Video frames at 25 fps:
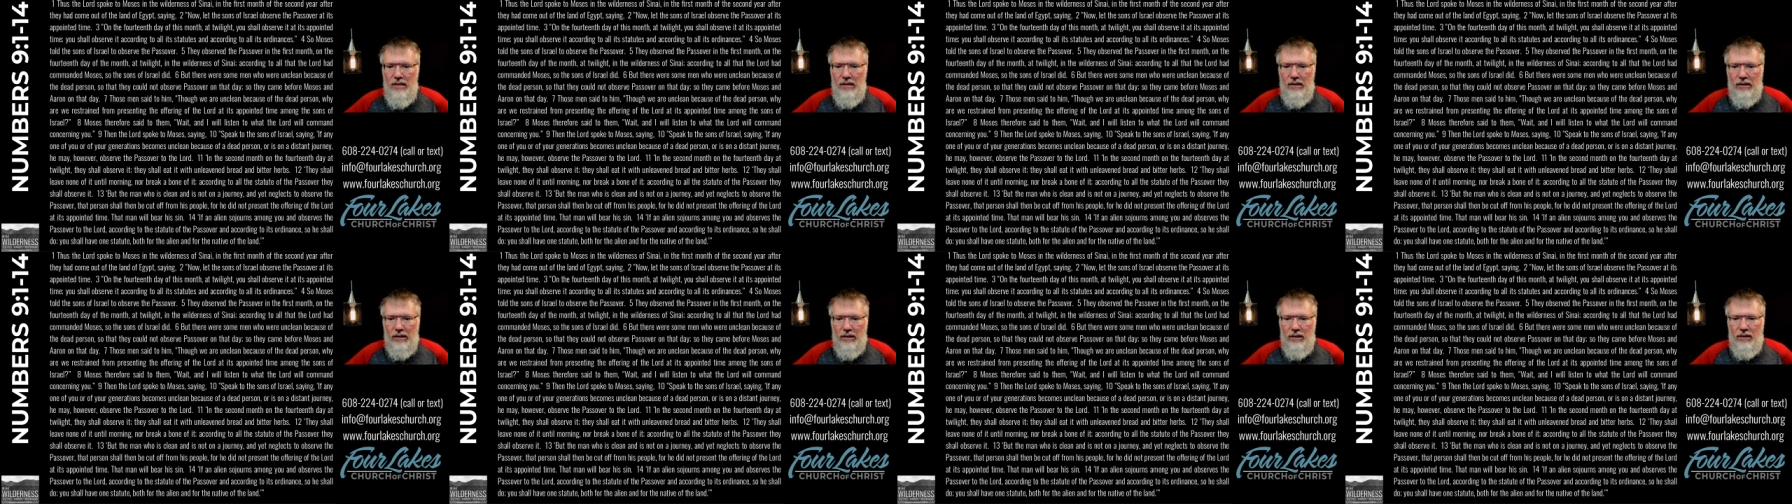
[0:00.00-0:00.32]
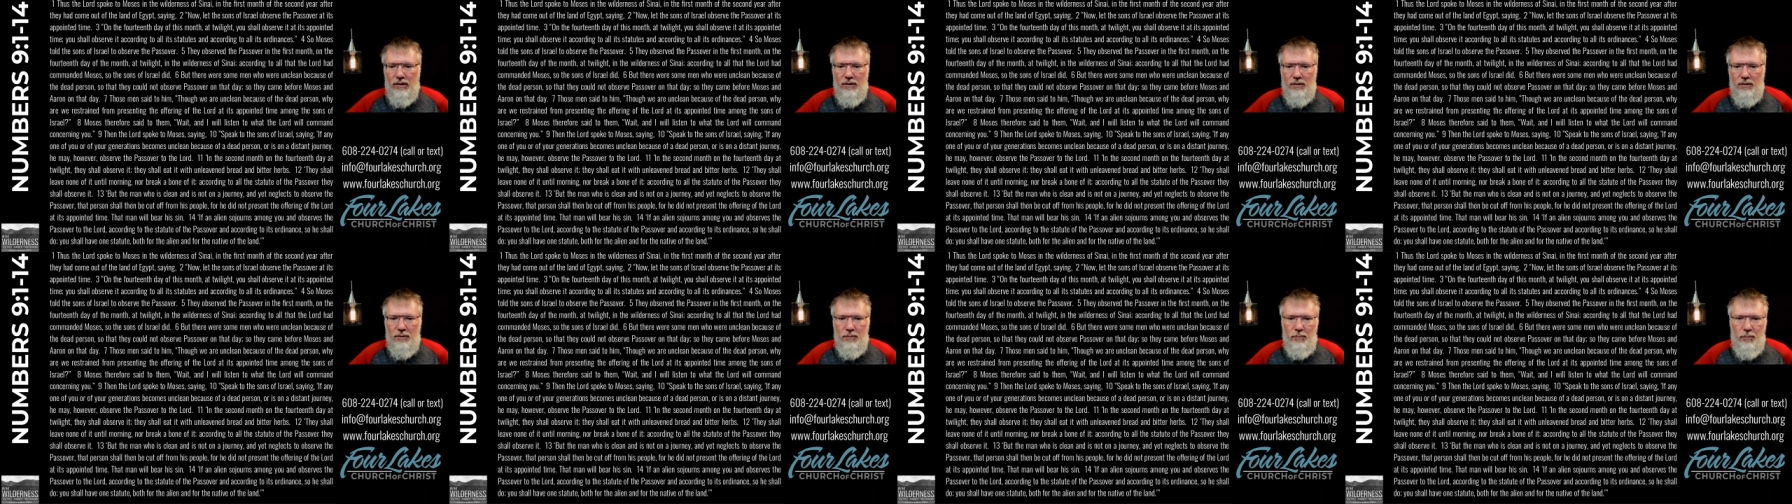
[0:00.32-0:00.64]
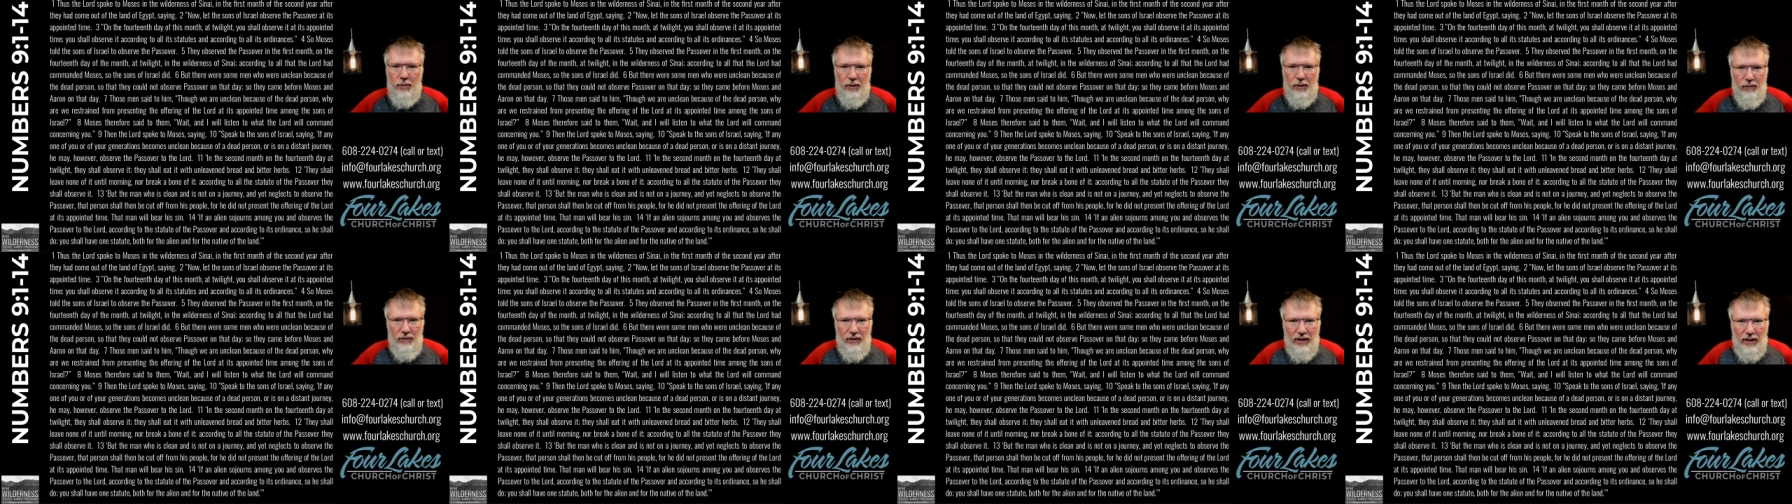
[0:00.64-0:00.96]
Um,
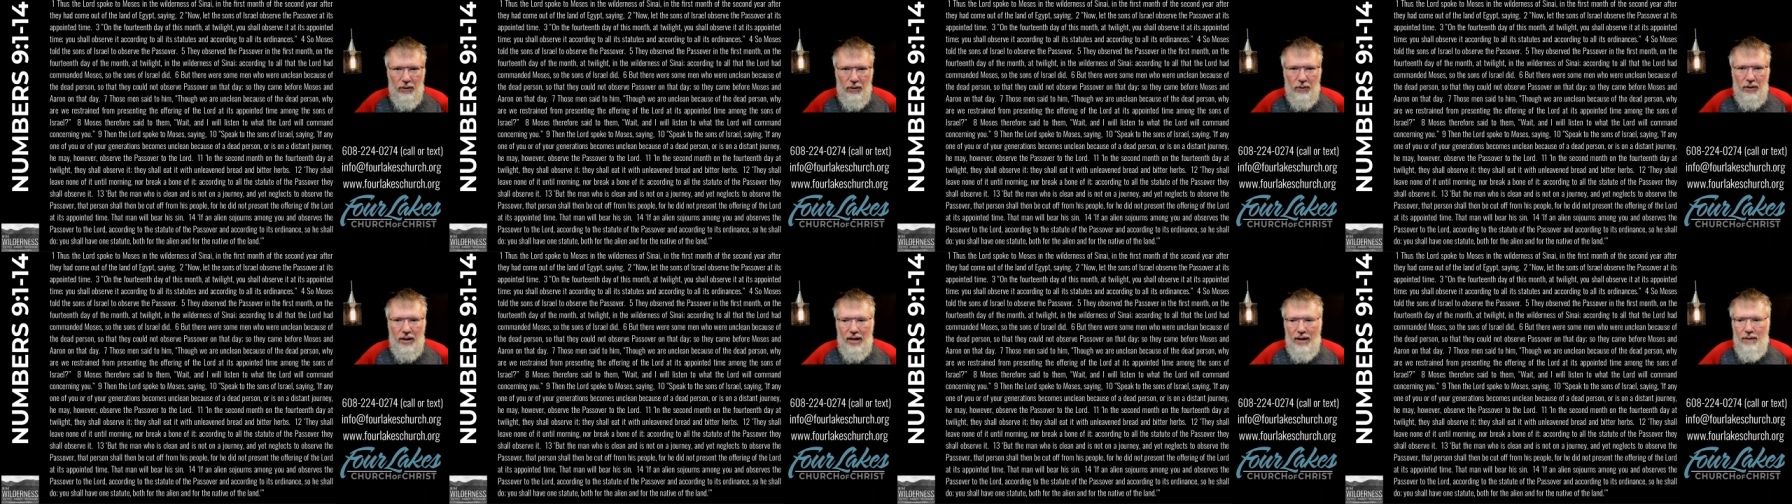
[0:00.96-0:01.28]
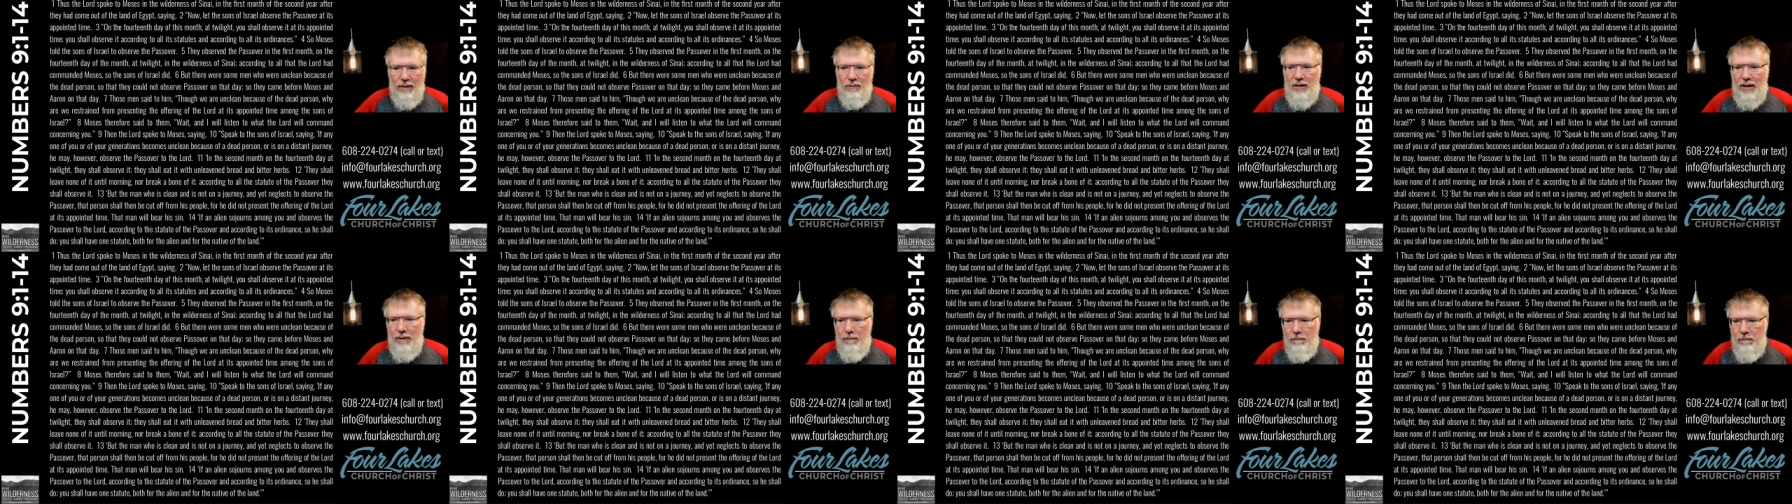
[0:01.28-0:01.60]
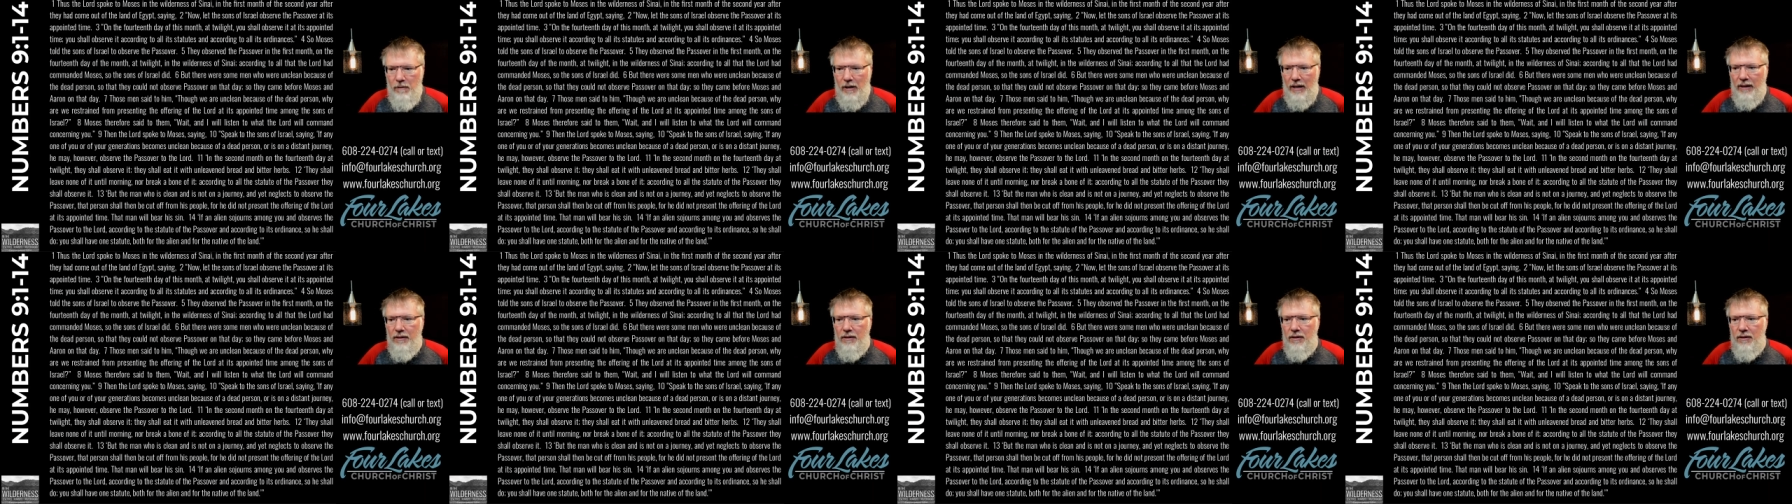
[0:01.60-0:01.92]
but if they don't have that
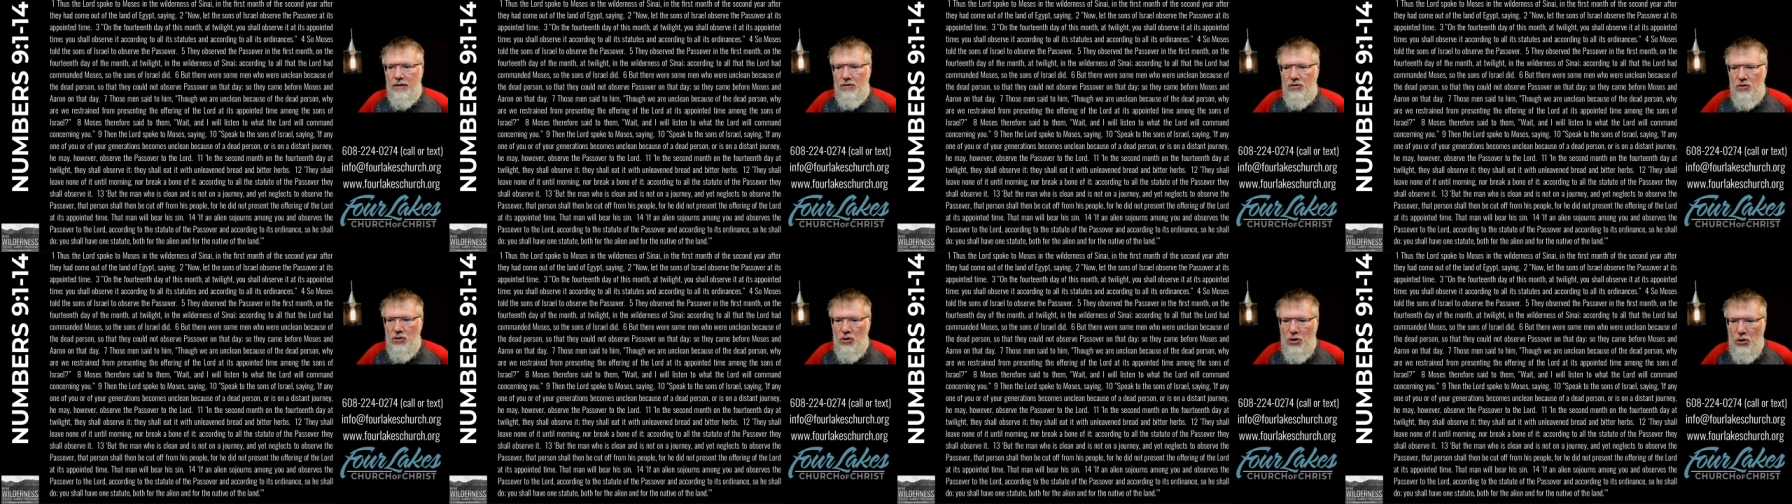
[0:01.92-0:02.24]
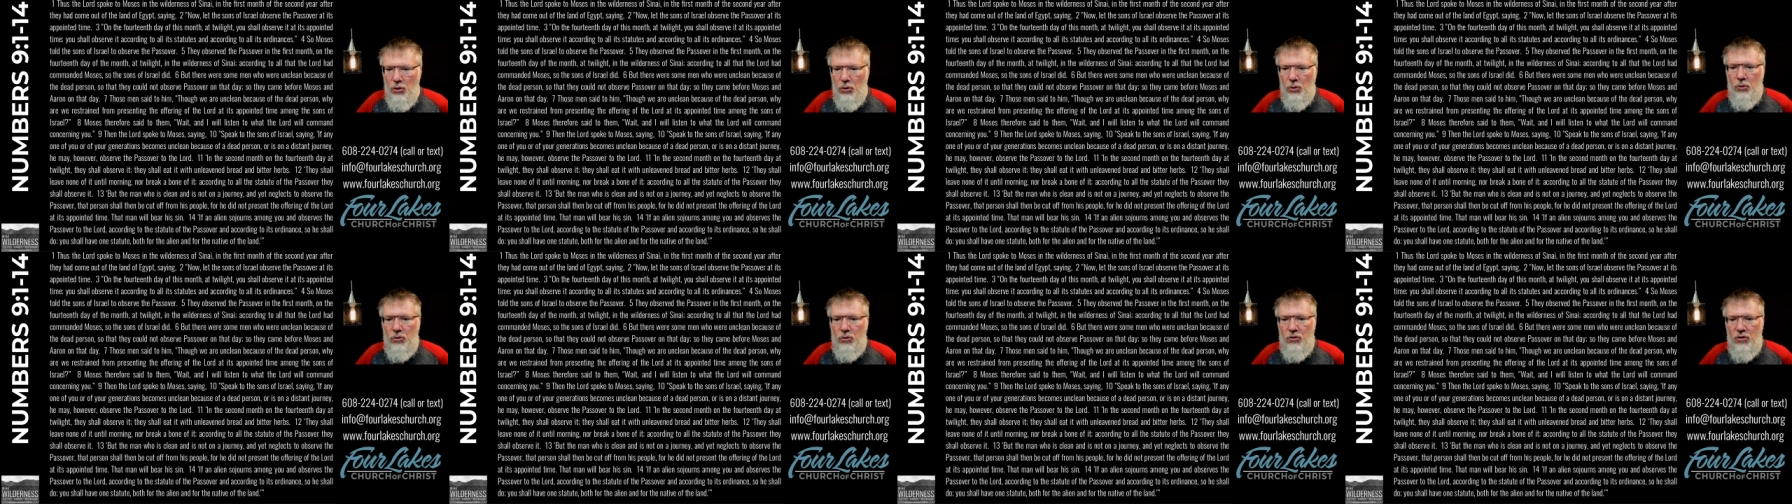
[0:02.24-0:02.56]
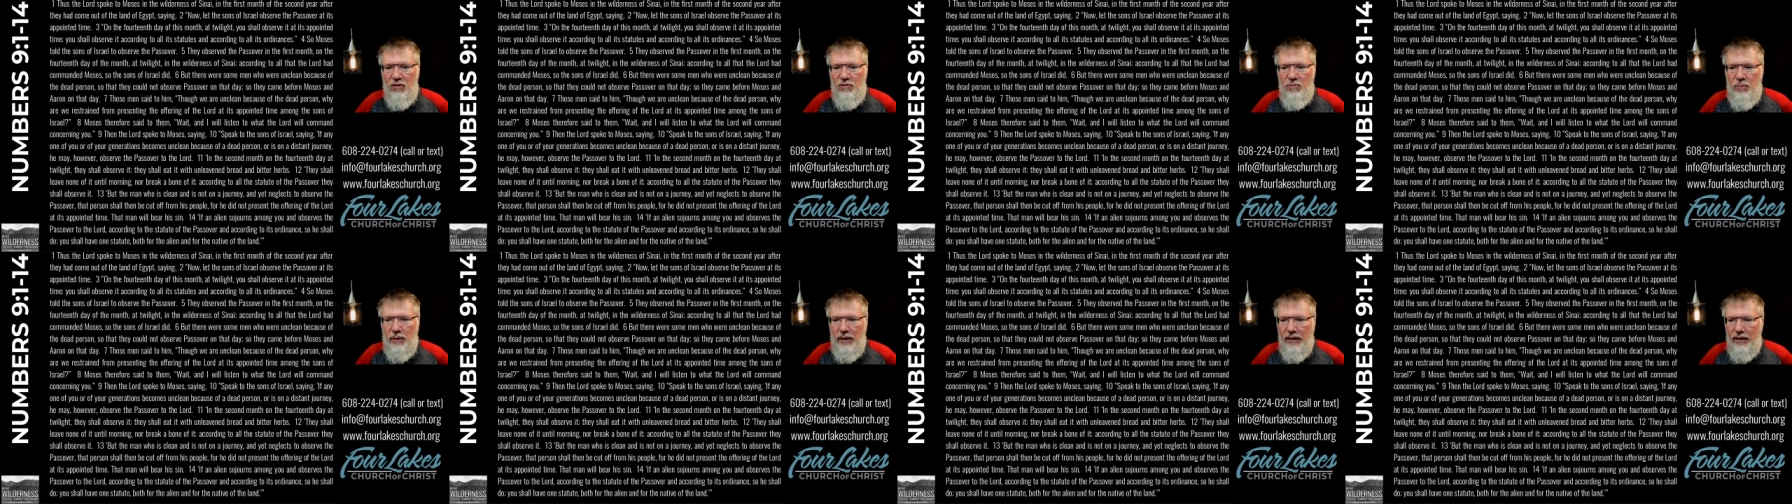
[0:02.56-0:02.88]
valid excuse
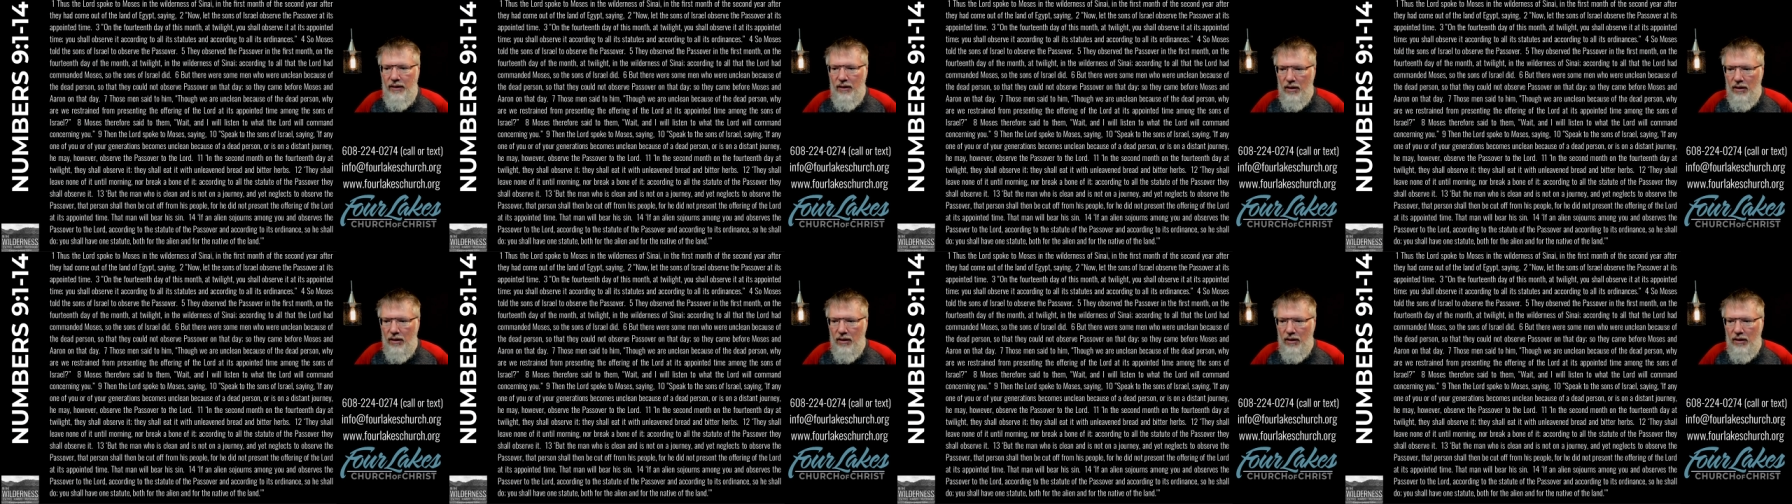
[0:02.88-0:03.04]
of being